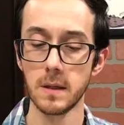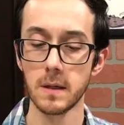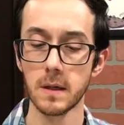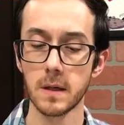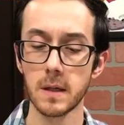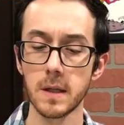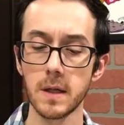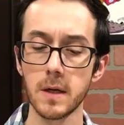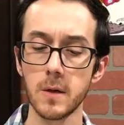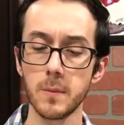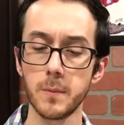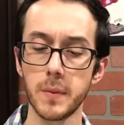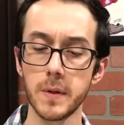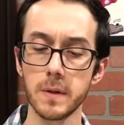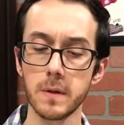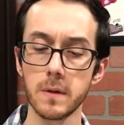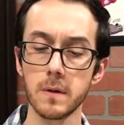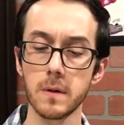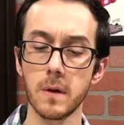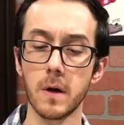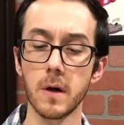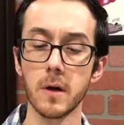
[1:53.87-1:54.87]
Claire put
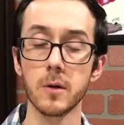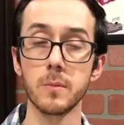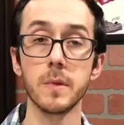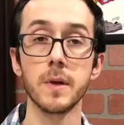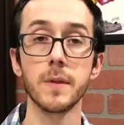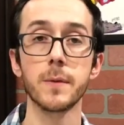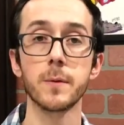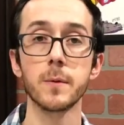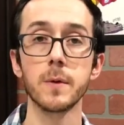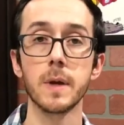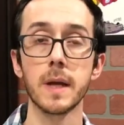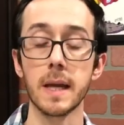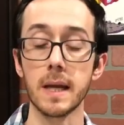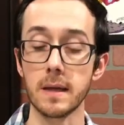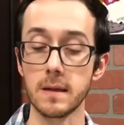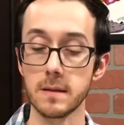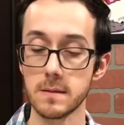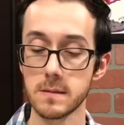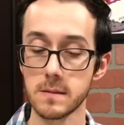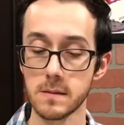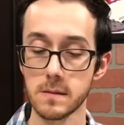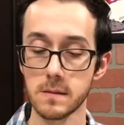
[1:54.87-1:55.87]
her arm through
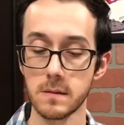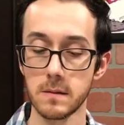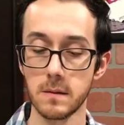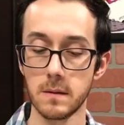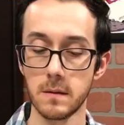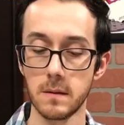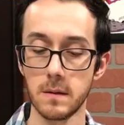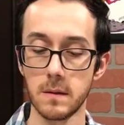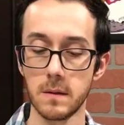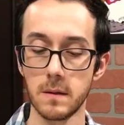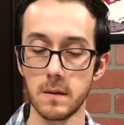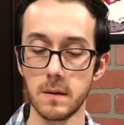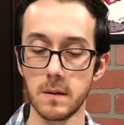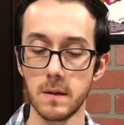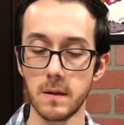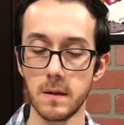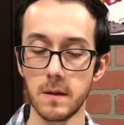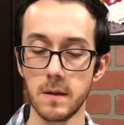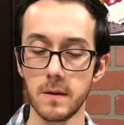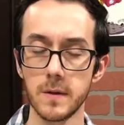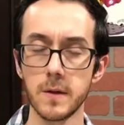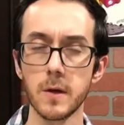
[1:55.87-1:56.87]
Hank's.
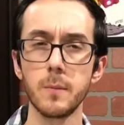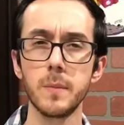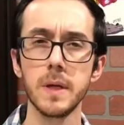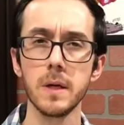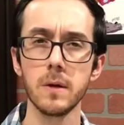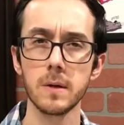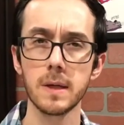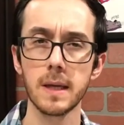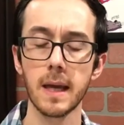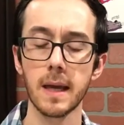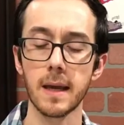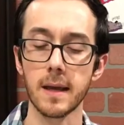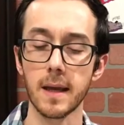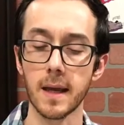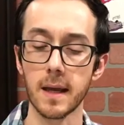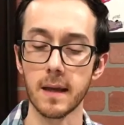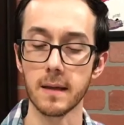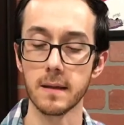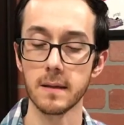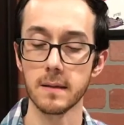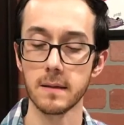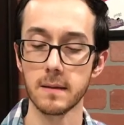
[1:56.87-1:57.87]
They'll be okay,
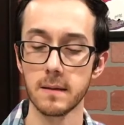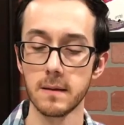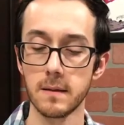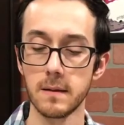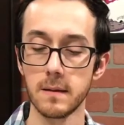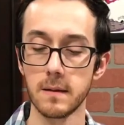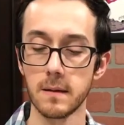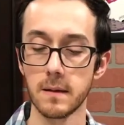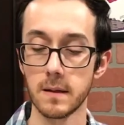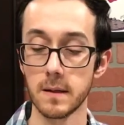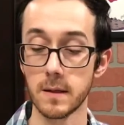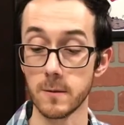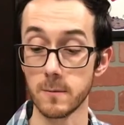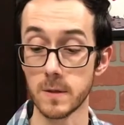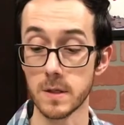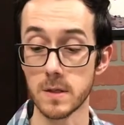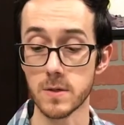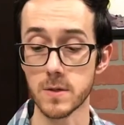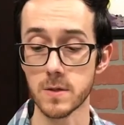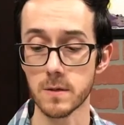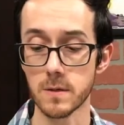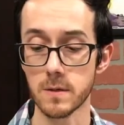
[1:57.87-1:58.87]
Hank, Claire
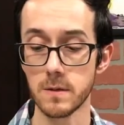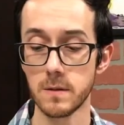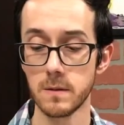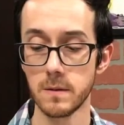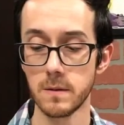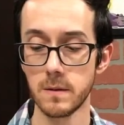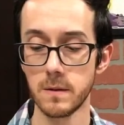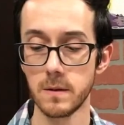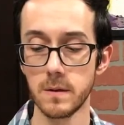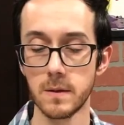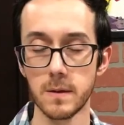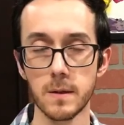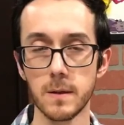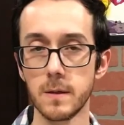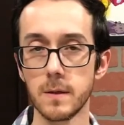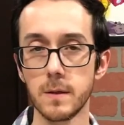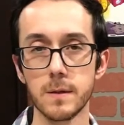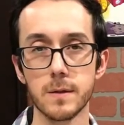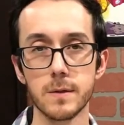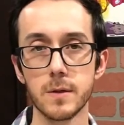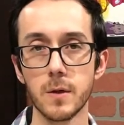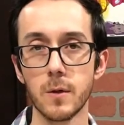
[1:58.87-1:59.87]
reassured.
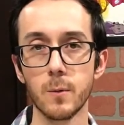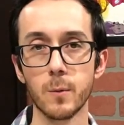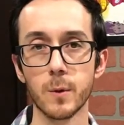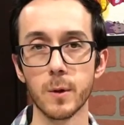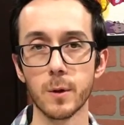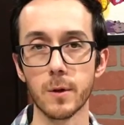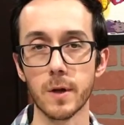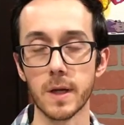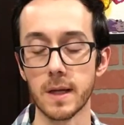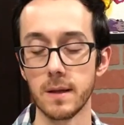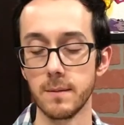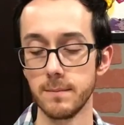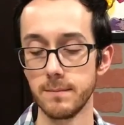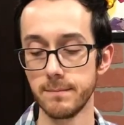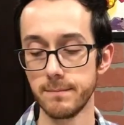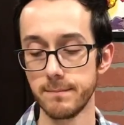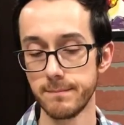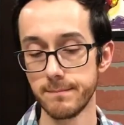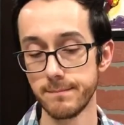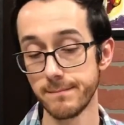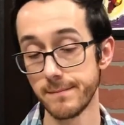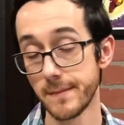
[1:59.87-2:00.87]
Don't worry.
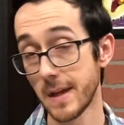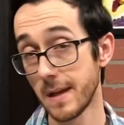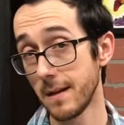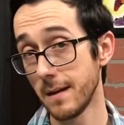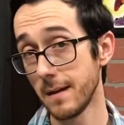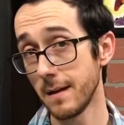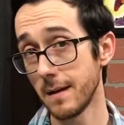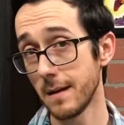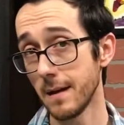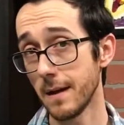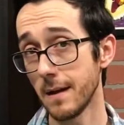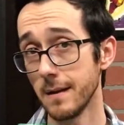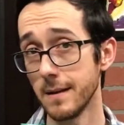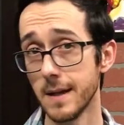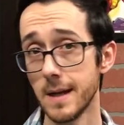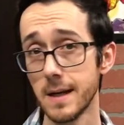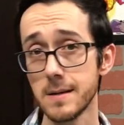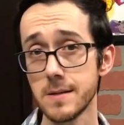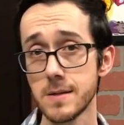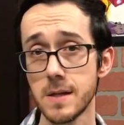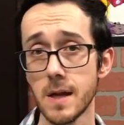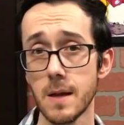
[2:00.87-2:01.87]
And that
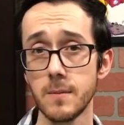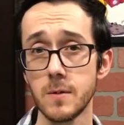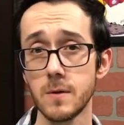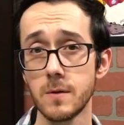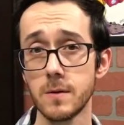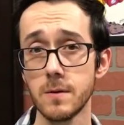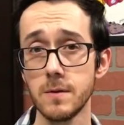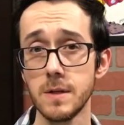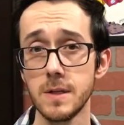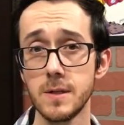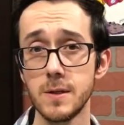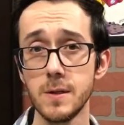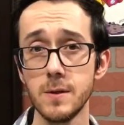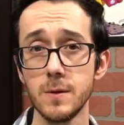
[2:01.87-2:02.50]
is chapter 32.